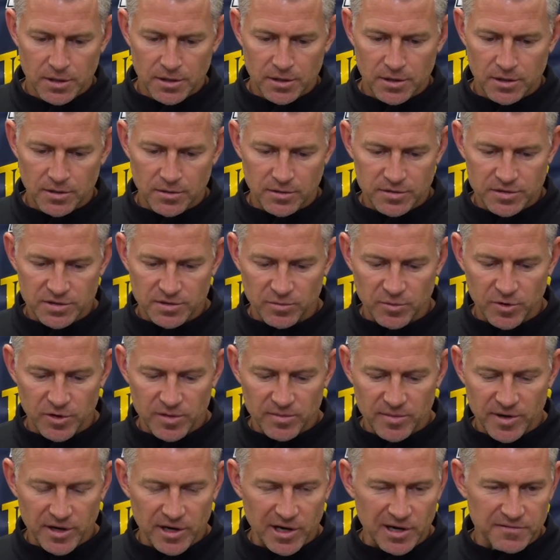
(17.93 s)
you know, in some
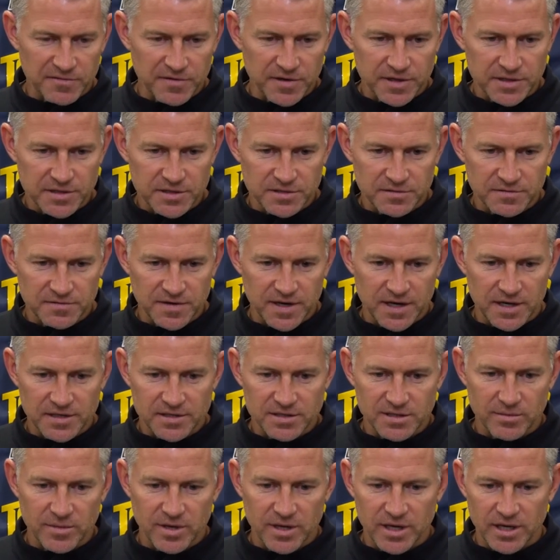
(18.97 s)
rhythm on offense to find
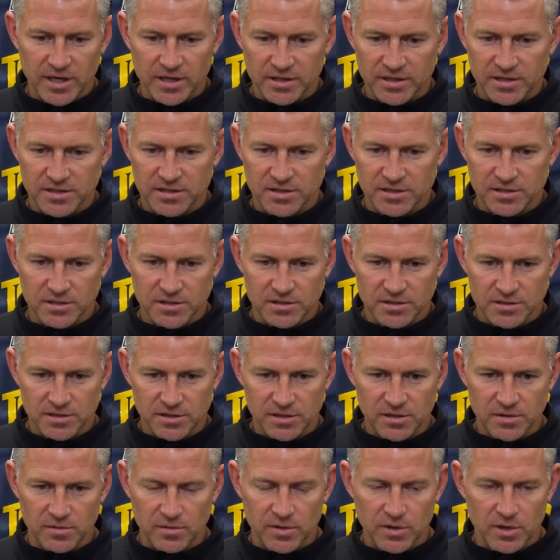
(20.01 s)
some of that
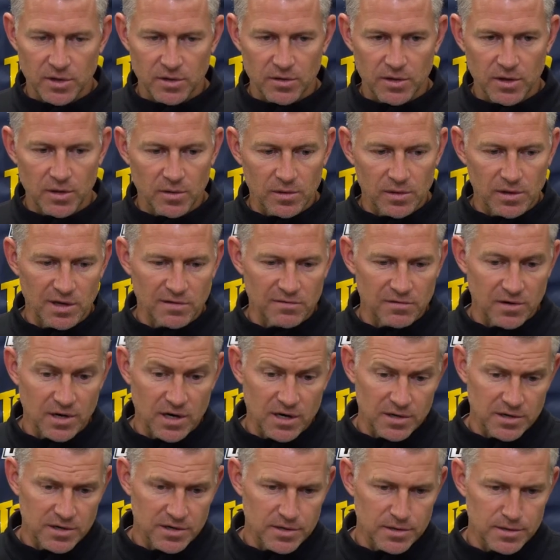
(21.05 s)
consistency that we all know and love
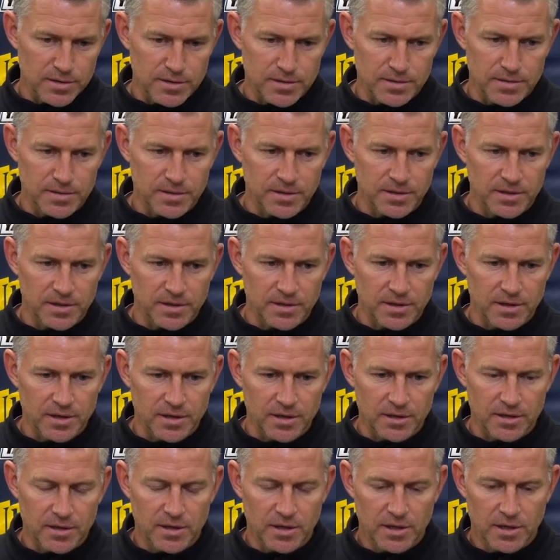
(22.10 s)
around here. And, and uh,